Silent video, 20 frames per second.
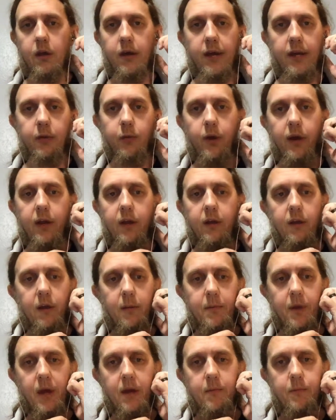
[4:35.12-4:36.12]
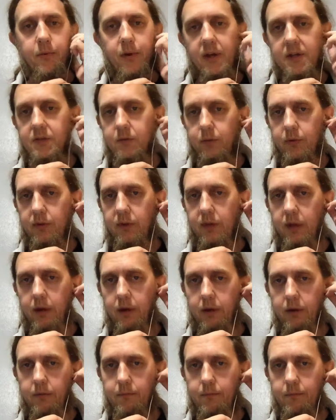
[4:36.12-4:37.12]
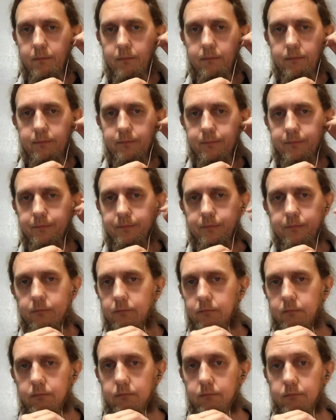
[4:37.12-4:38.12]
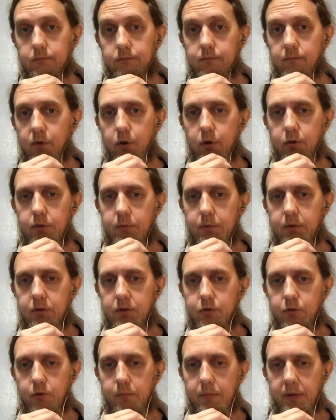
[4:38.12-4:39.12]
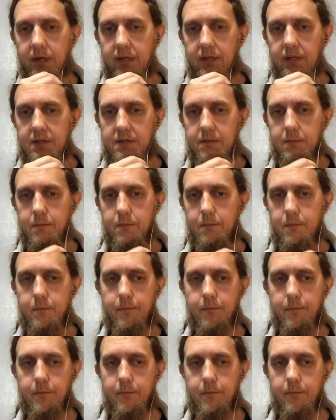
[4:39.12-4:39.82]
Anyway, I'm not impressed with their volume control mechanism